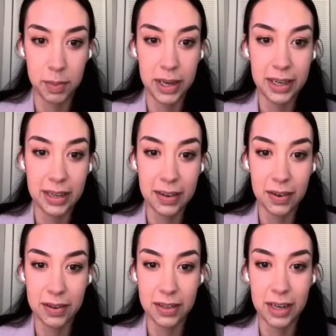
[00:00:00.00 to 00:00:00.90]
of opinion
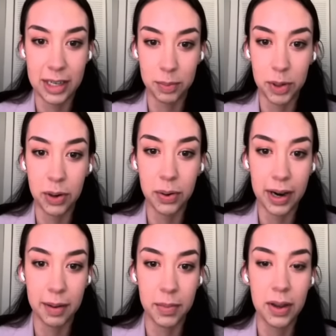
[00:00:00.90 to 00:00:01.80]
on today's
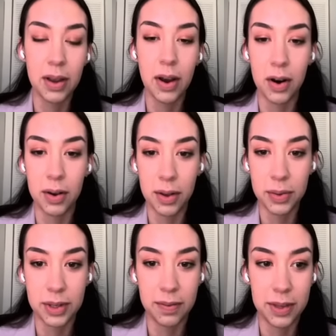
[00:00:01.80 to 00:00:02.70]
program are
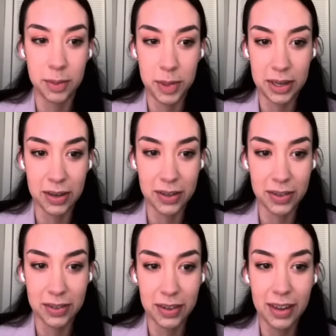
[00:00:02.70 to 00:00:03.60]
those of the
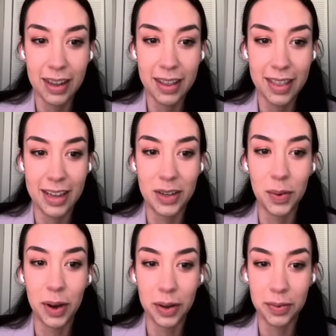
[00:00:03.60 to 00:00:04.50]
speakers. Thank you
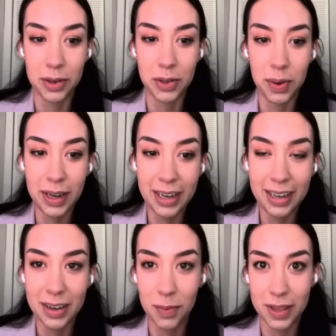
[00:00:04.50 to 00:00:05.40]
all for
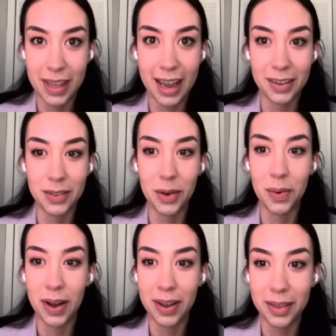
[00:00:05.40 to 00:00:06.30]
joining. And with that,
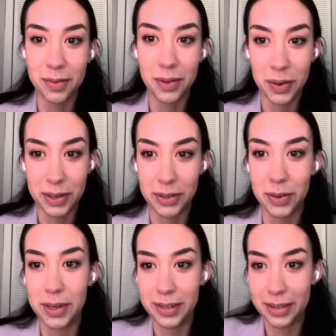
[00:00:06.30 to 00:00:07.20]
Sohan, the floor is
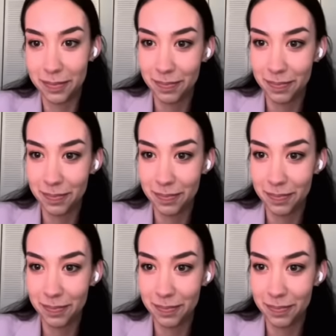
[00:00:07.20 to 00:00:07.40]
yours.